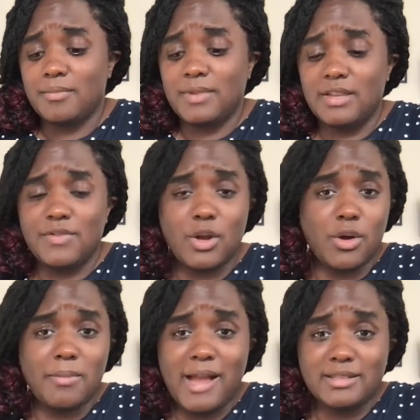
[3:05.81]
Even
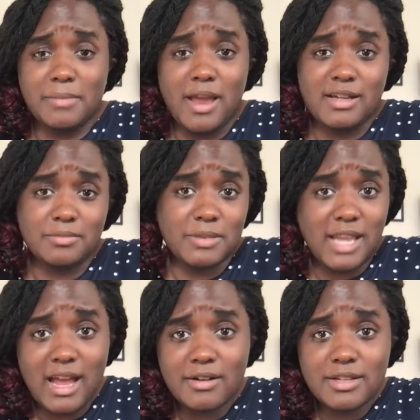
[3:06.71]
going back to my
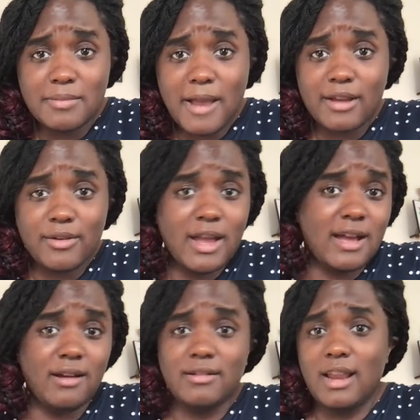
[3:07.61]
hospitality
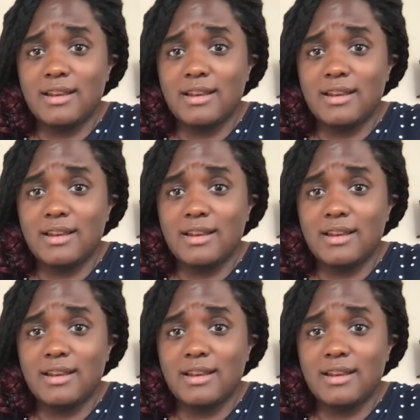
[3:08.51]
background,